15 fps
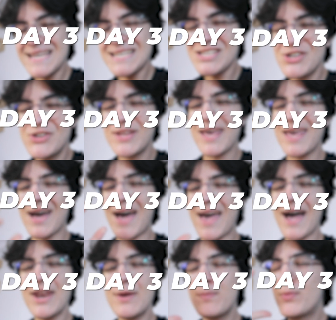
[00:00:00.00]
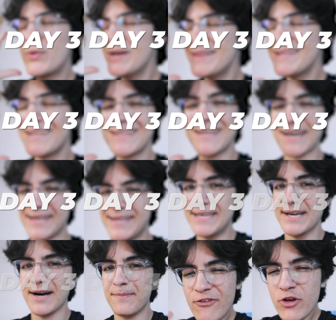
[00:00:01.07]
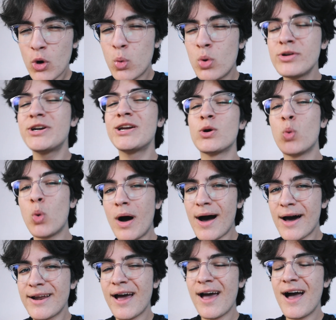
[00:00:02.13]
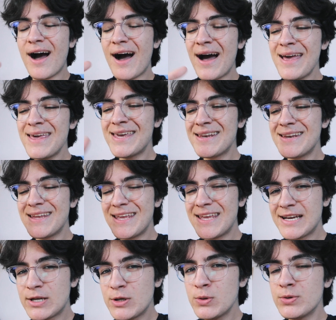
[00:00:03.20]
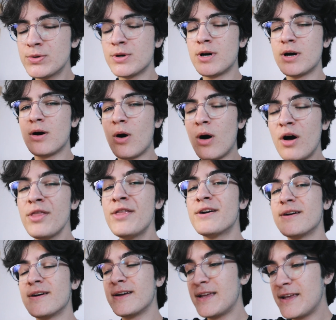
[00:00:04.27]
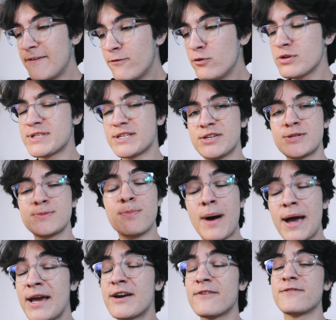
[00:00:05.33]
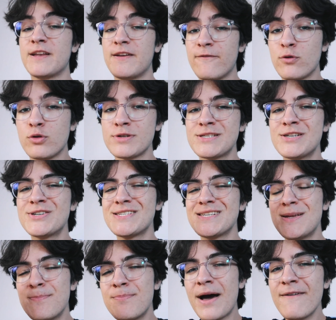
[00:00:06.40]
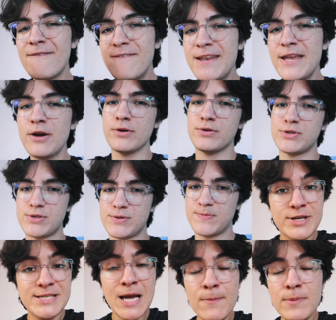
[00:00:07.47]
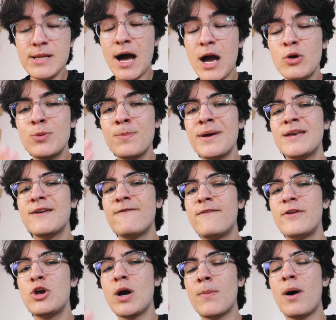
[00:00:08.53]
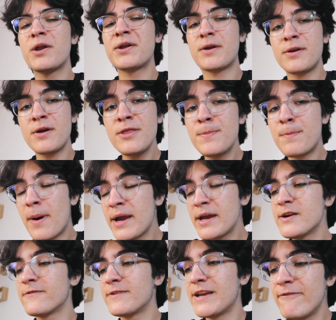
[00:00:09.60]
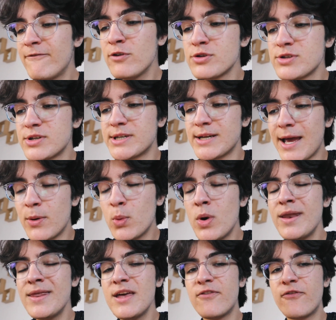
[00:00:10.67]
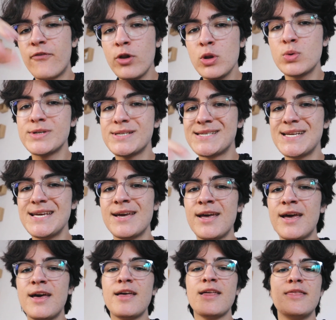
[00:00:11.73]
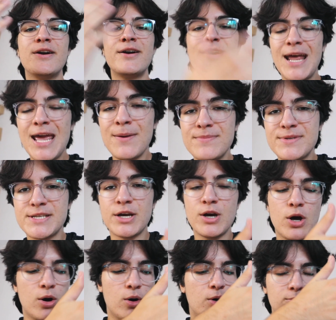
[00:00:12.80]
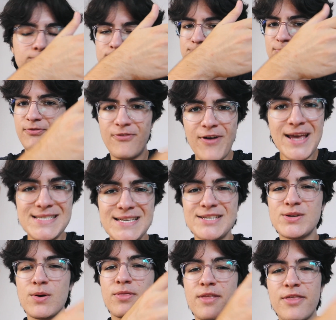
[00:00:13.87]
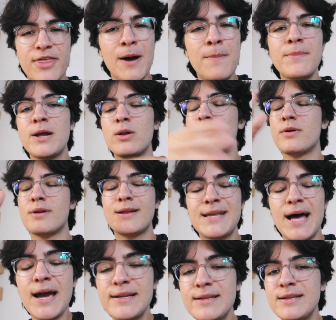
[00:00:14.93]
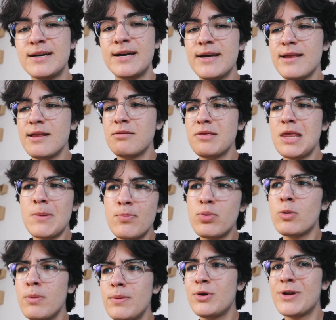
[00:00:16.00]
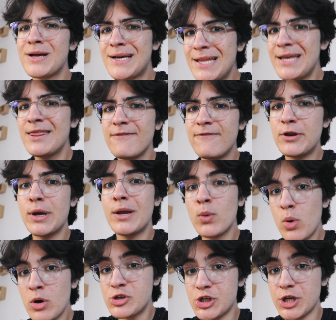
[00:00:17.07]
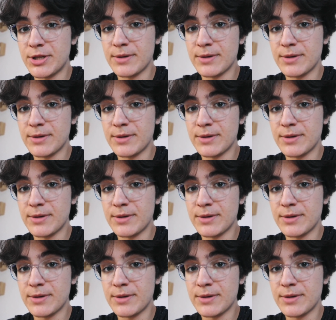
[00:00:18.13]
Yesterday, I had a brilliant idea. If you're wondering what, I can include other influencers, Minecraft influencers, in my videos. For example, I could make a video about another Minecraft influencer, and when their followers see their names or faces on the thumbnail or in the title, they're probably gonna click the video and watch